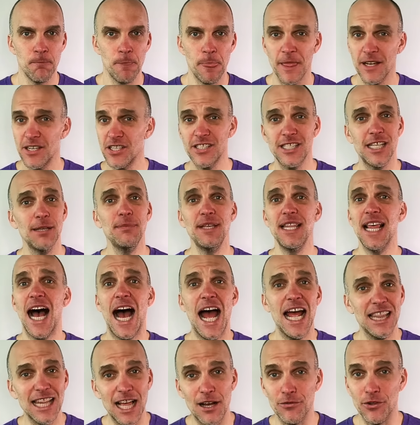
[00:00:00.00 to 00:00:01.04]
Just give me the high
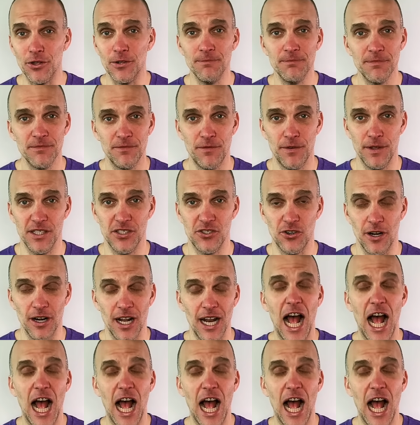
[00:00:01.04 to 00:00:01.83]
level for the start.